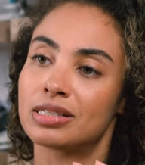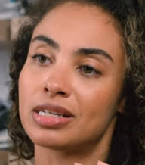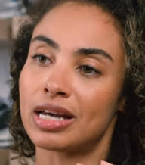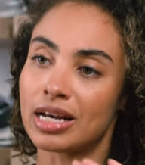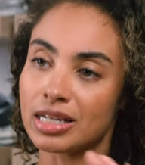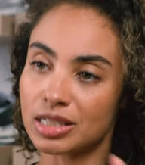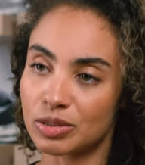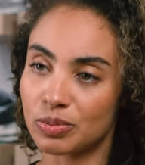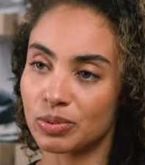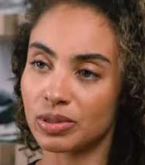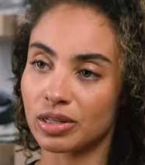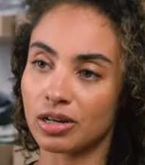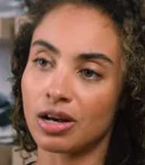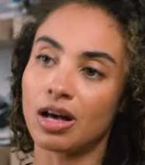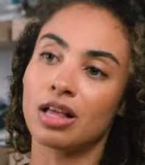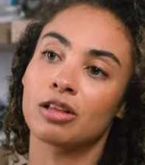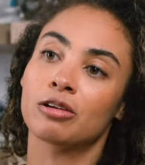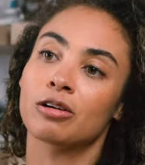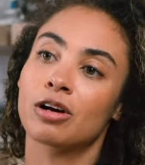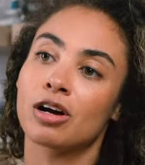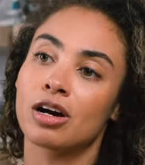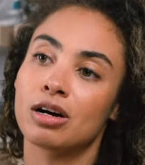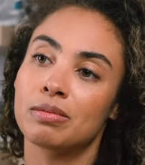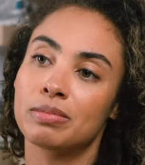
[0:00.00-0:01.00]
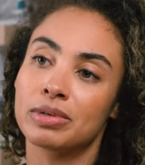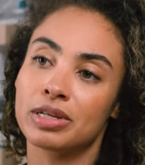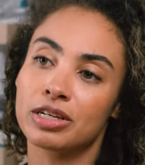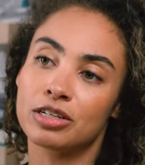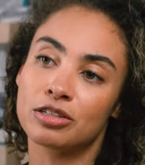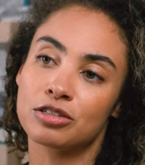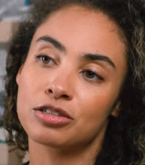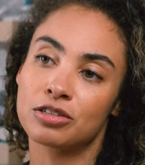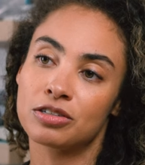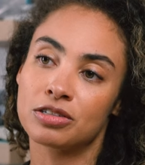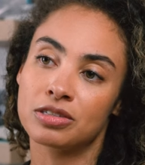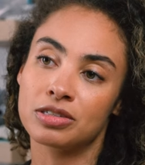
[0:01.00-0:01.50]
obsessed with the color
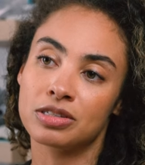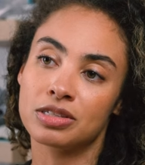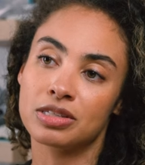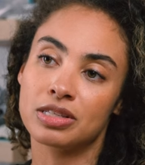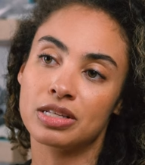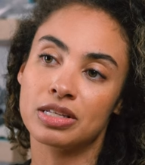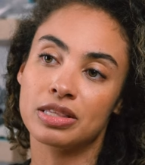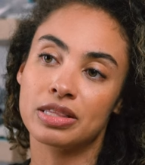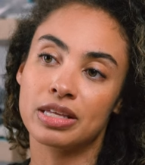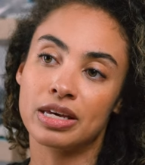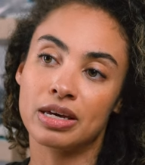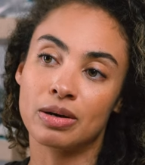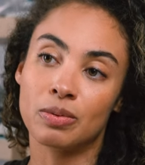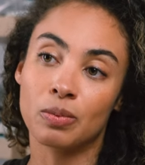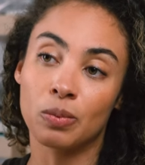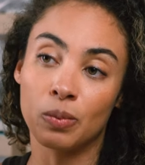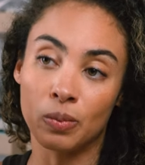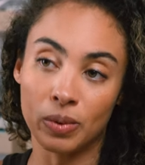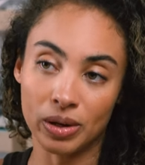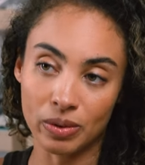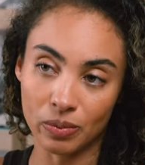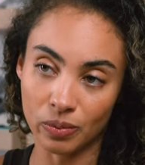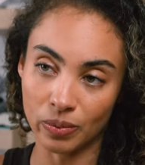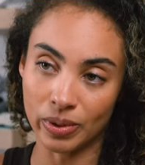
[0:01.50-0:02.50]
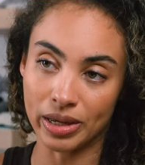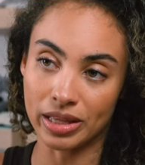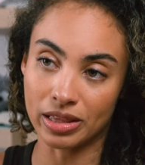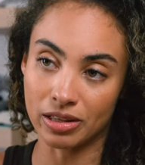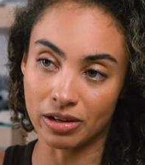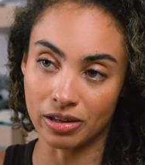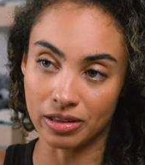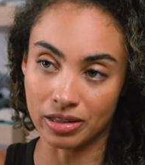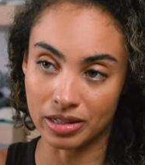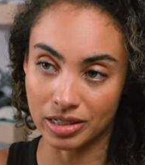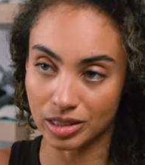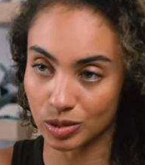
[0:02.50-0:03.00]
combinations that they went with
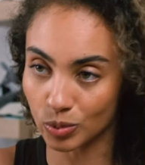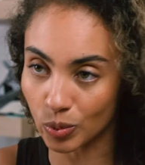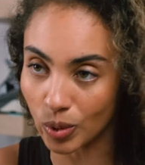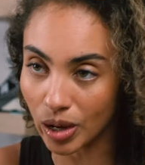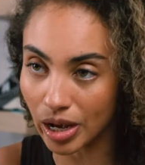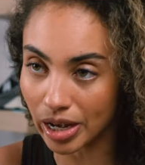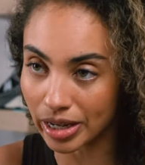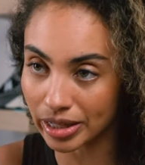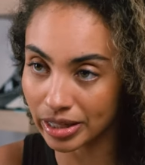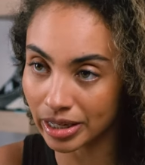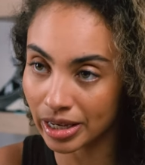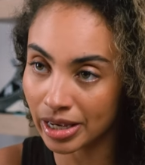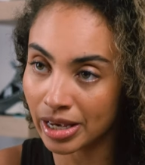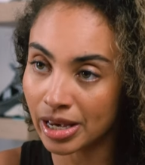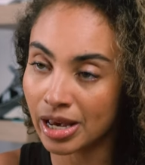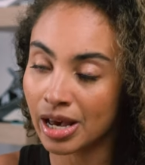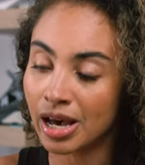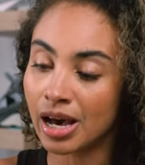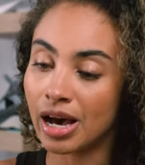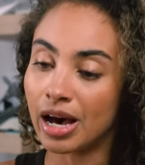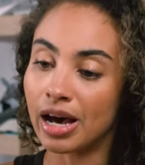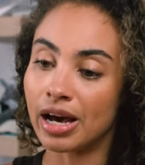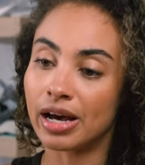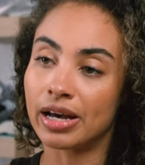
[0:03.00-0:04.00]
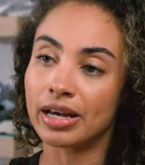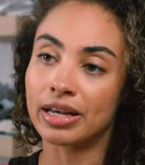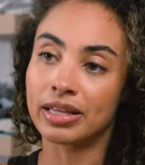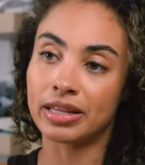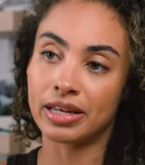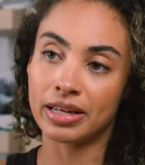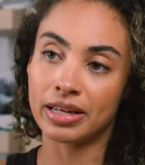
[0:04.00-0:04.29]
on this one. Uh, and